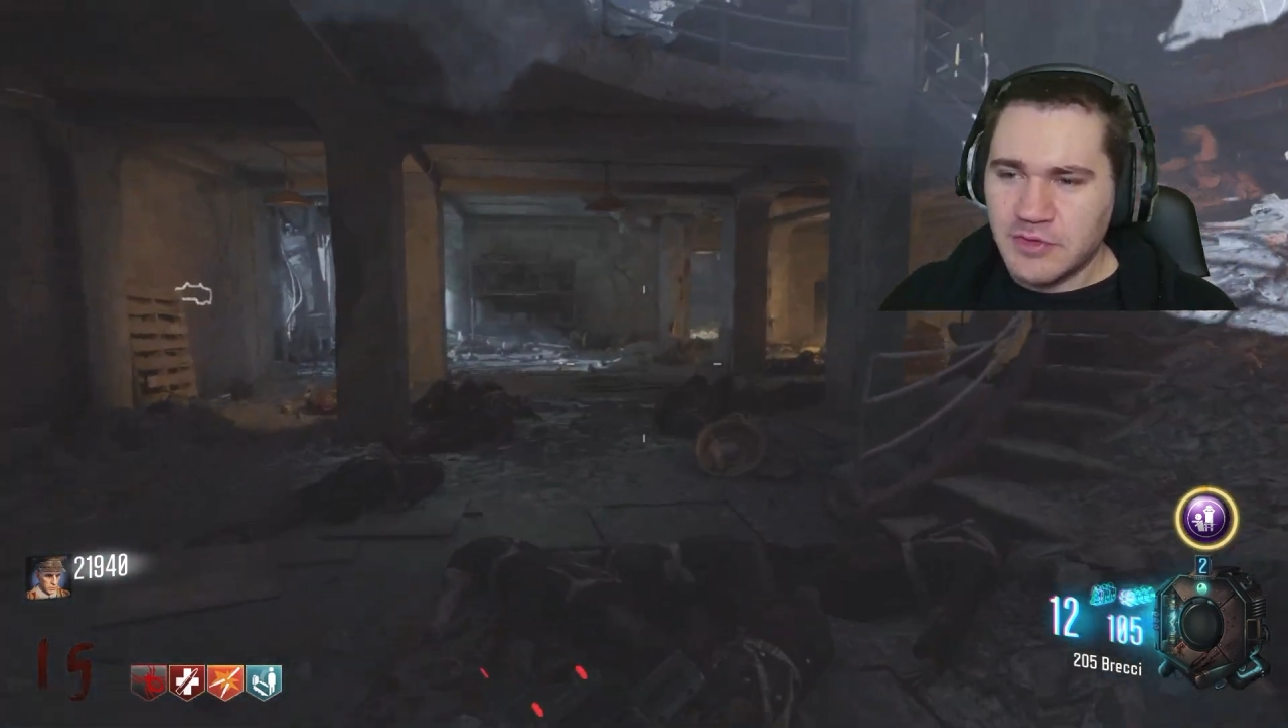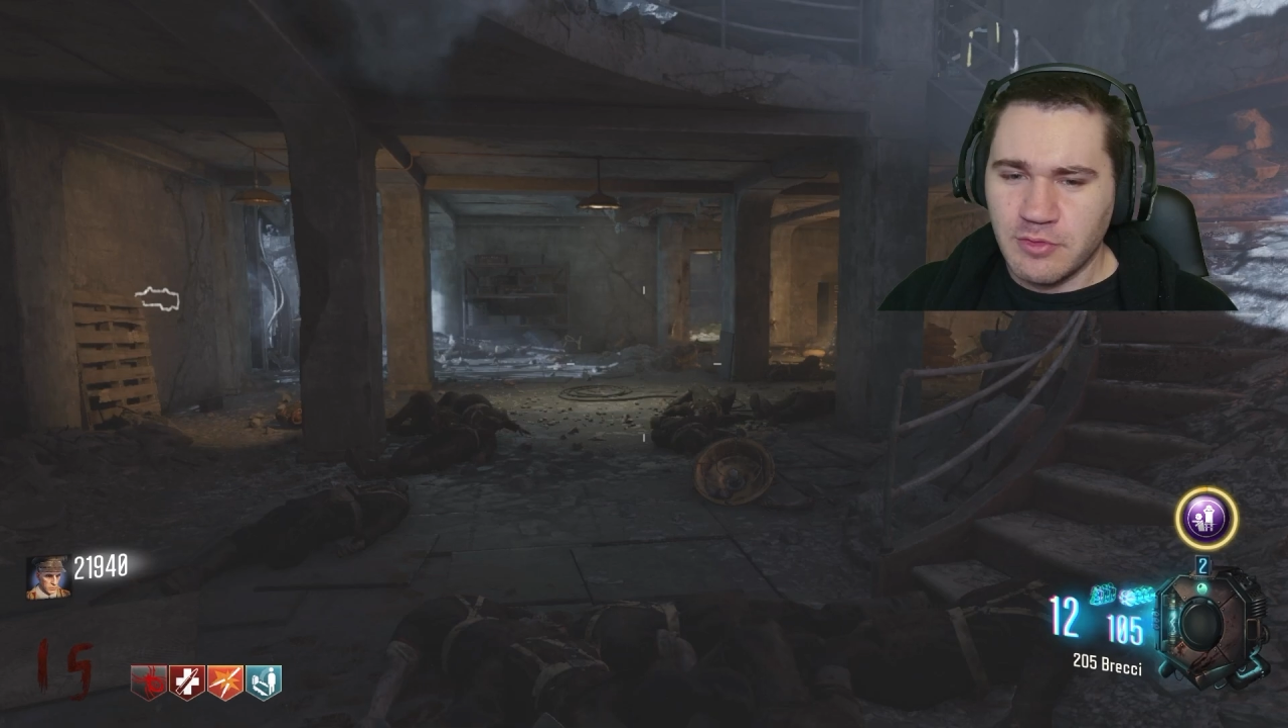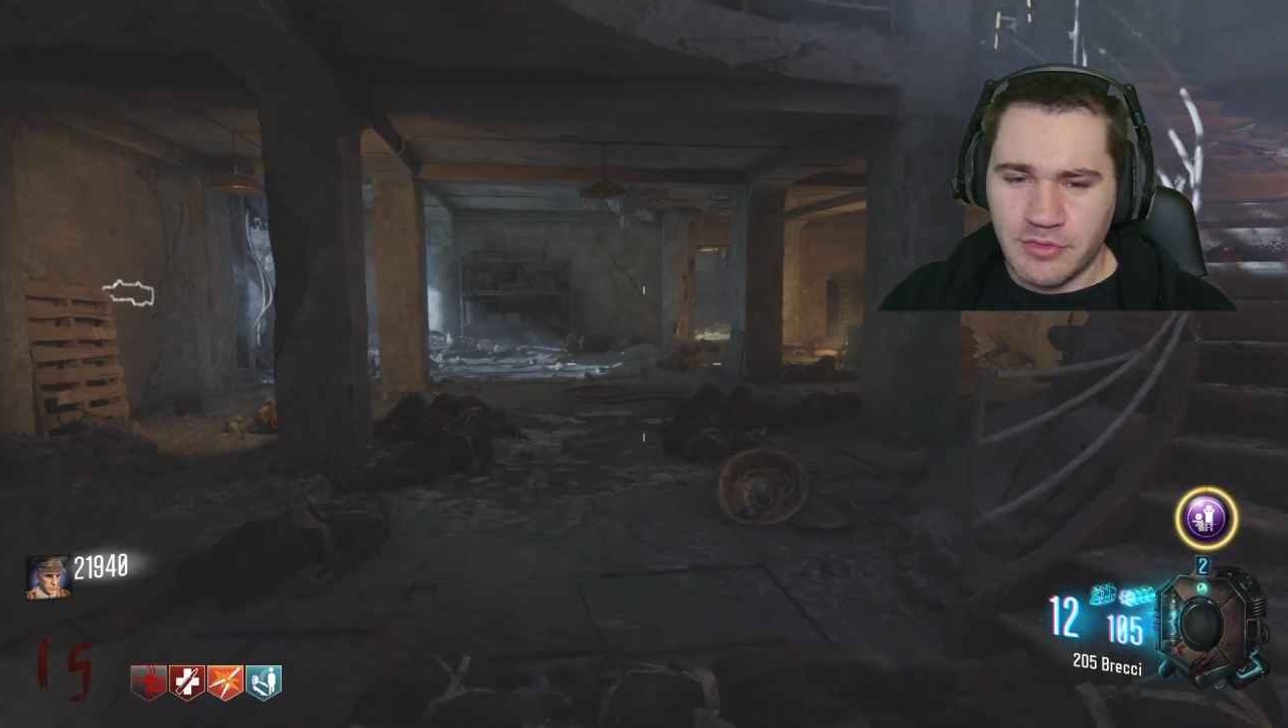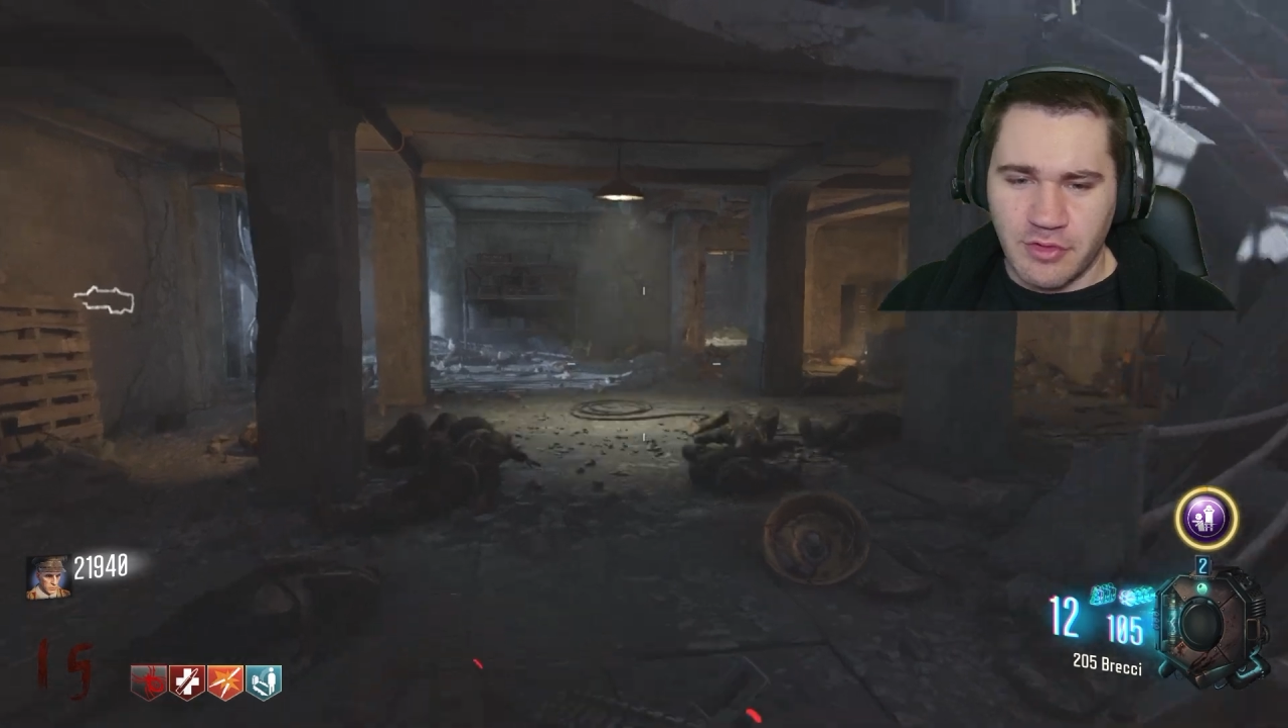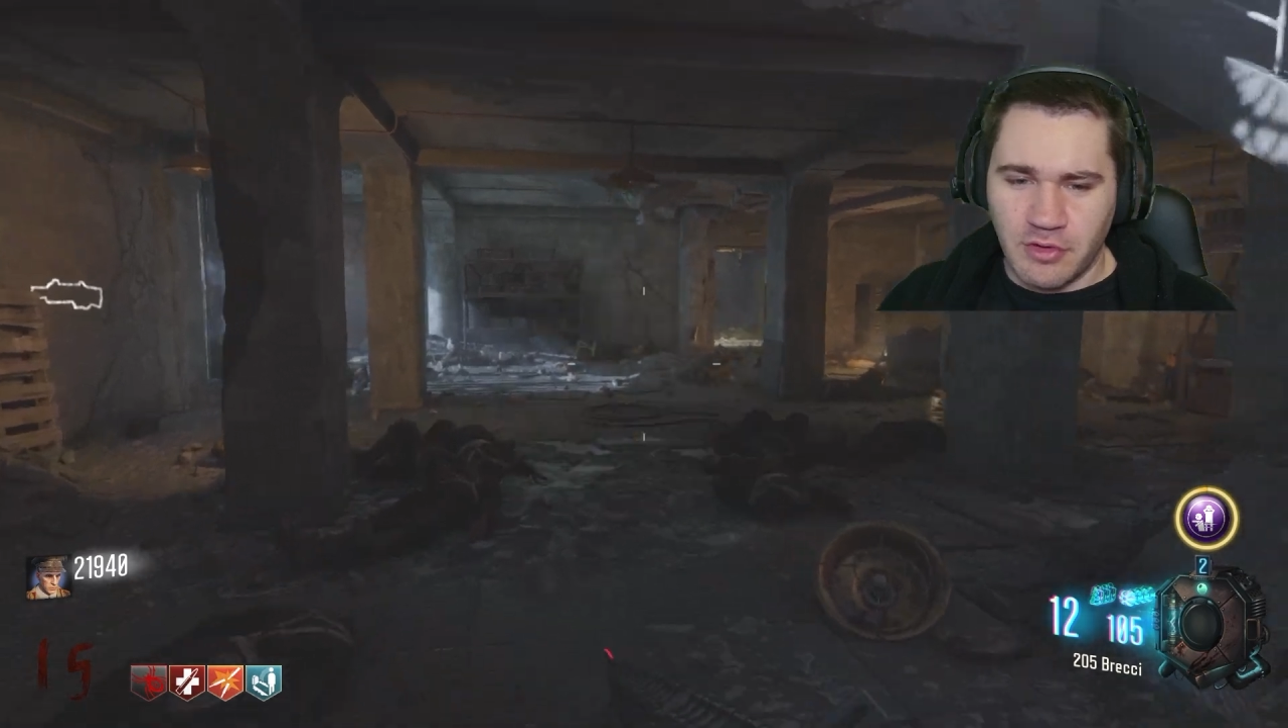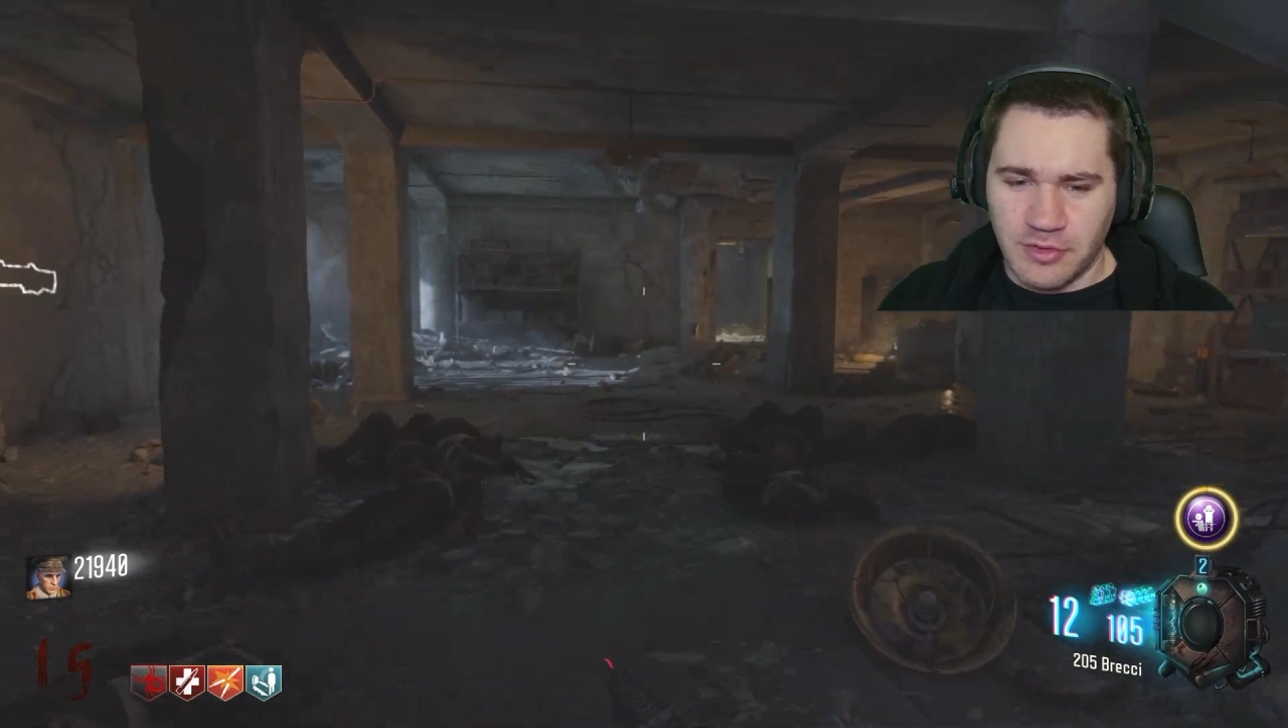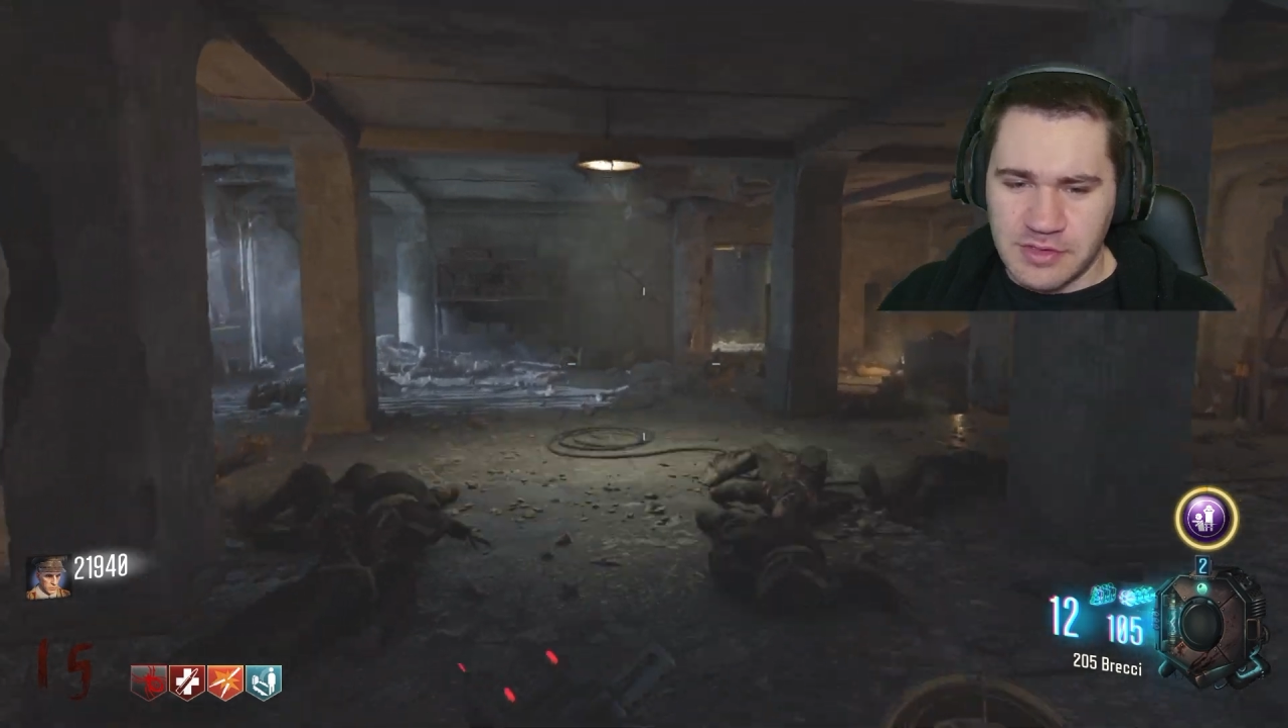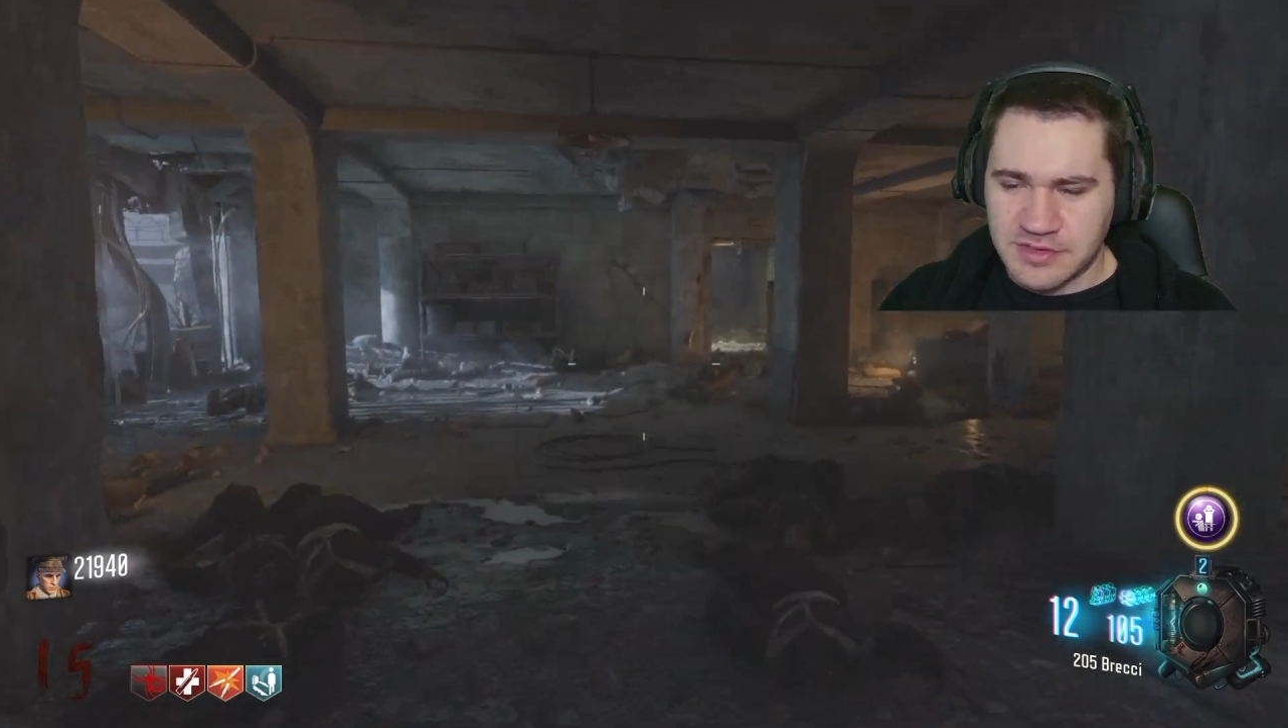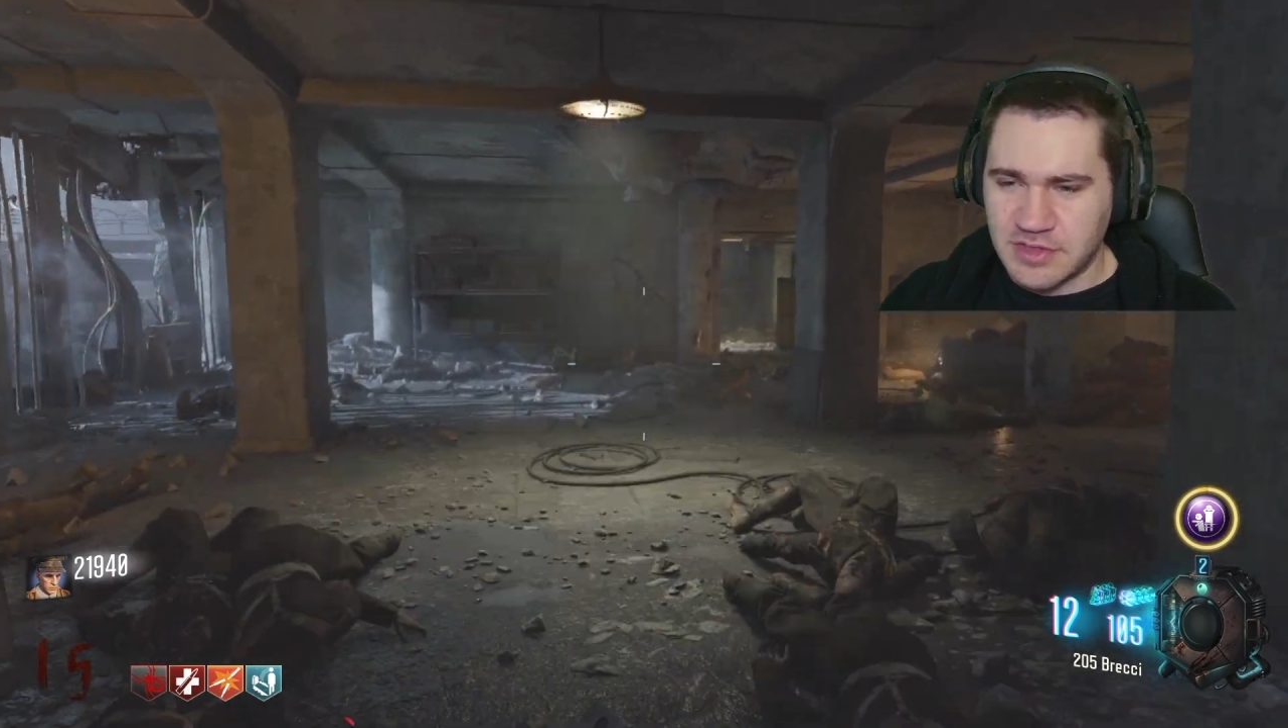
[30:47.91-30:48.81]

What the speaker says: with all this?